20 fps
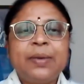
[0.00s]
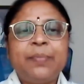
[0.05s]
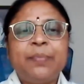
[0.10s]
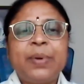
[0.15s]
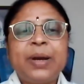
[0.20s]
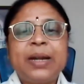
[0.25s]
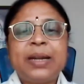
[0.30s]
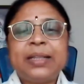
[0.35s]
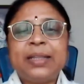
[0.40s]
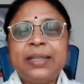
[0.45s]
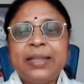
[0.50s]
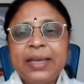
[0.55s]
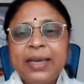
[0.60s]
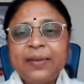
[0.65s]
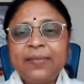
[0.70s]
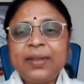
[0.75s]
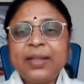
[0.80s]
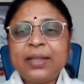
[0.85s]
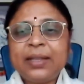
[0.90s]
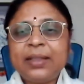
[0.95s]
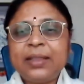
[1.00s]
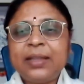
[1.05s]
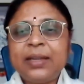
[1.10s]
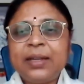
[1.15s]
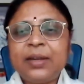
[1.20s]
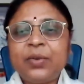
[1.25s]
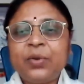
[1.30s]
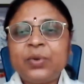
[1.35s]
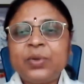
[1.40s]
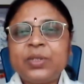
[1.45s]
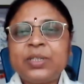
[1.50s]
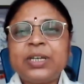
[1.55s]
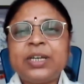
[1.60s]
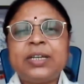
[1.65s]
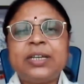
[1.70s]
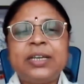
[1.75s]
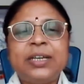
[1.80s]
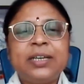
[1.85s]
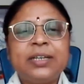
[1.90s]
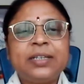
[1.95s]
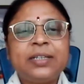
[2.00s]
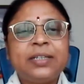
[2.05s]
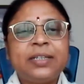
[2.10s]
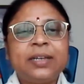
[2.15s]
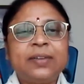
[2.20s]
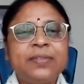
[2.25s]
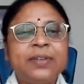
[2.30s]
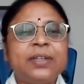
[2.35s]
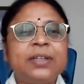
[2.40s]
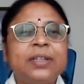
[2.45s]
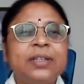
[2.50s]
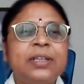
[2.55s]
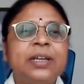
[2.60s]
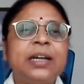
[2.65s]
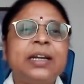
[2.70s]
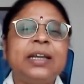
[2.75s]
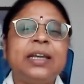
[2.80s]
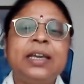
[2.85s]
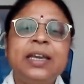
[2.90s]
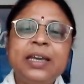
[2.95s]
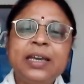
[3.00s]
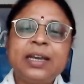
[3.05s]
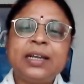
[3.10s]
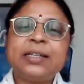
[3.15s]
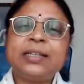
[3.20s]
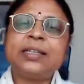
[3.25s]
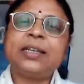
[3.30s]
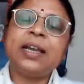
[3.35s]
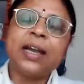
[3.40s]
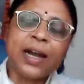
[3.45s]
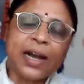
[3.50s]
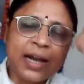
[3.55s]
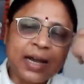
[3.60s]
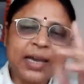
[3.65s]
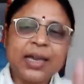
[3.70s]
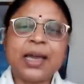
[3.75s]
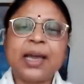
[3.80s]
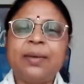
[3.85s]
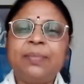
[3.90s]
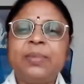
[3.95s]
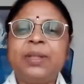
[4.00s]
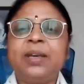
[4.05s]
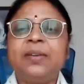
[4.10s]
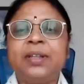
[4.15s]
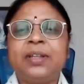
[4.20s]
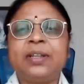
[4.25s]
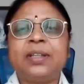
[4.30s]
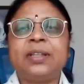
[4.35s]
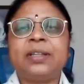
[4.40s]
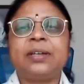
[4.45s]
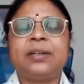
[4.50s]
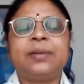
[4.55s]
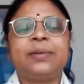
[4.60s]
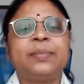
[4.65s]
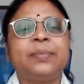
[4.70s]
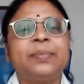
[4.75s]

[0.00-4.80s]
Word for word: But Devadatta knows that he is Devadatta and he can say I am Devadatta.